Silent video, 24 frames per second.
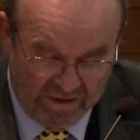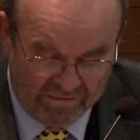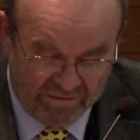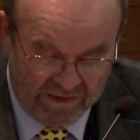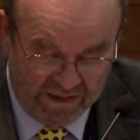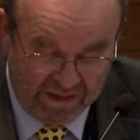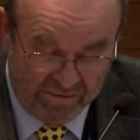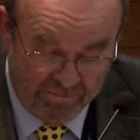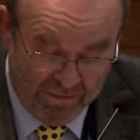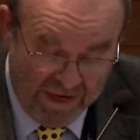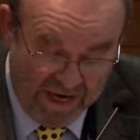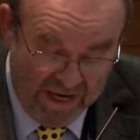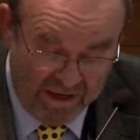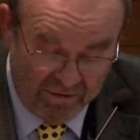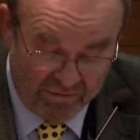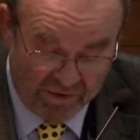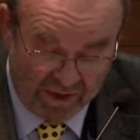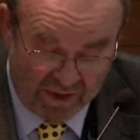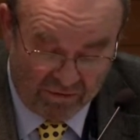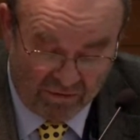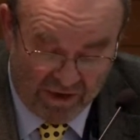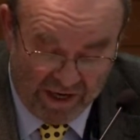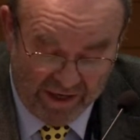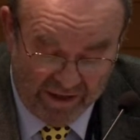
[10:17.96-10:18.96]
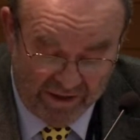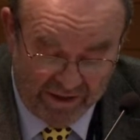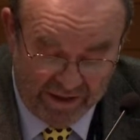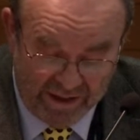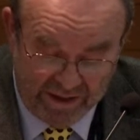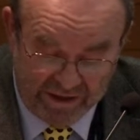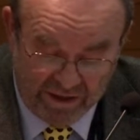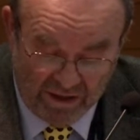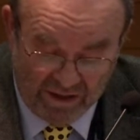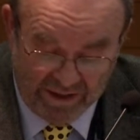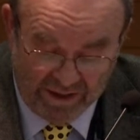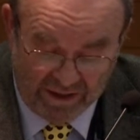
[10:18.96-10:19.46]
This may require
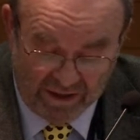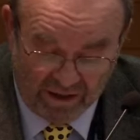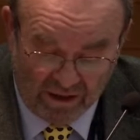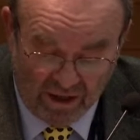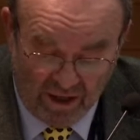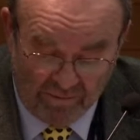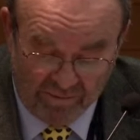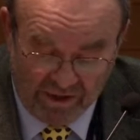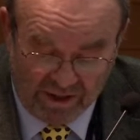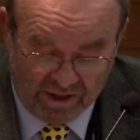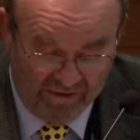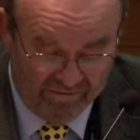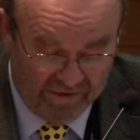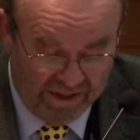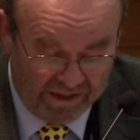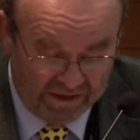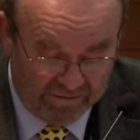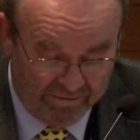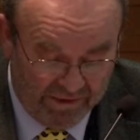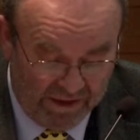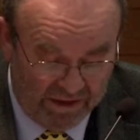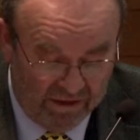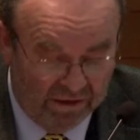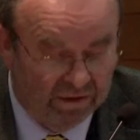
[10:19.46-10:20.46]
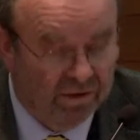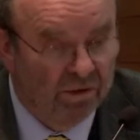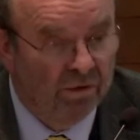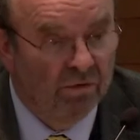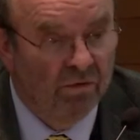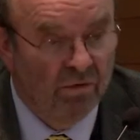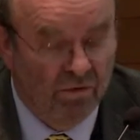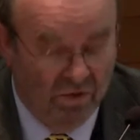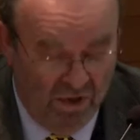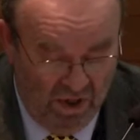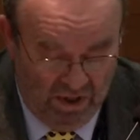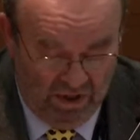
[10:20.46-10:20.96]
initial economic investment
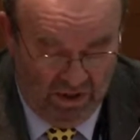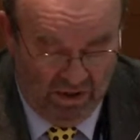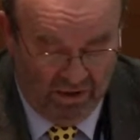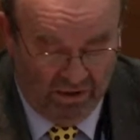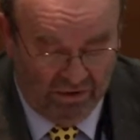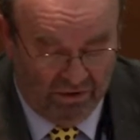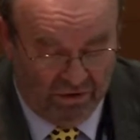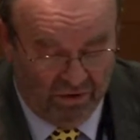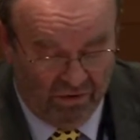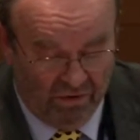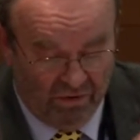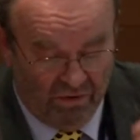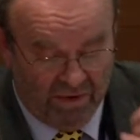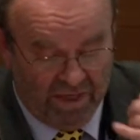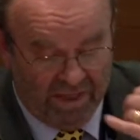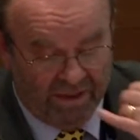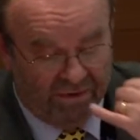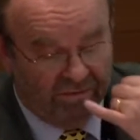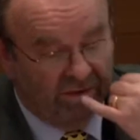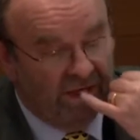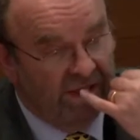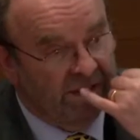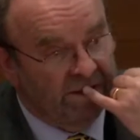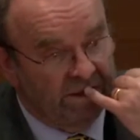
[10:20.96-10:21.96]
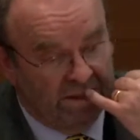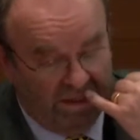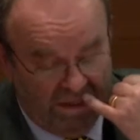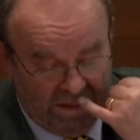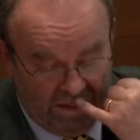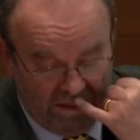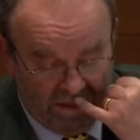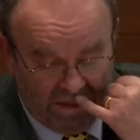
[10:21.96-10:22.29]
to address